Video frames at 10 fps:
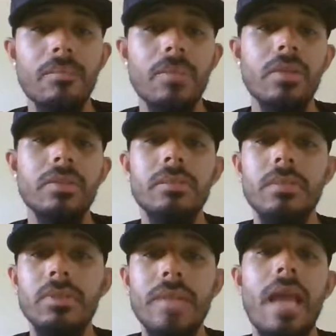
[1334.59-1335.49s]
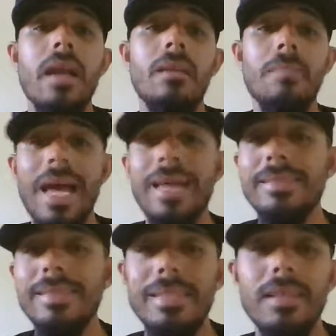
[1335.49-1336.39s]
throw some of those errant
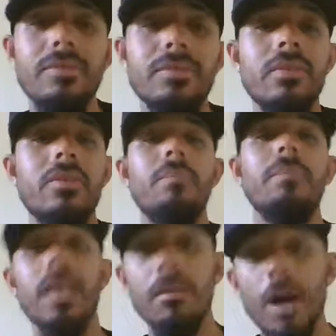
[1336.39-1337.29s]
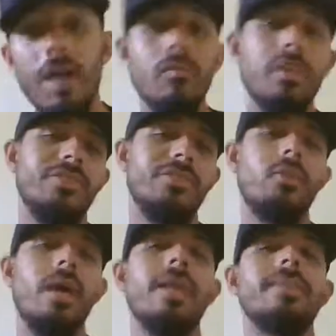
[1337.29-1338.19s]
passes he loves throwing, pick him off once or
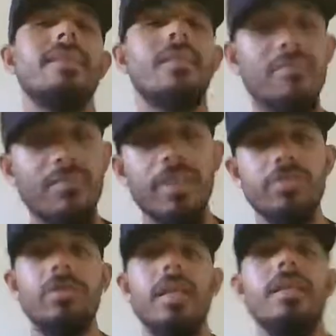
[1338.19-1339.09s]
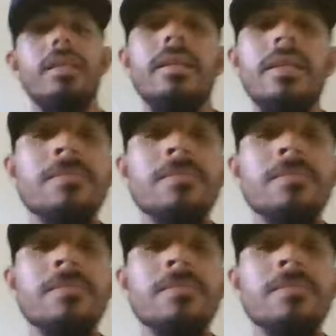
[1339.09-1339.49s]
twice, get him frustrated.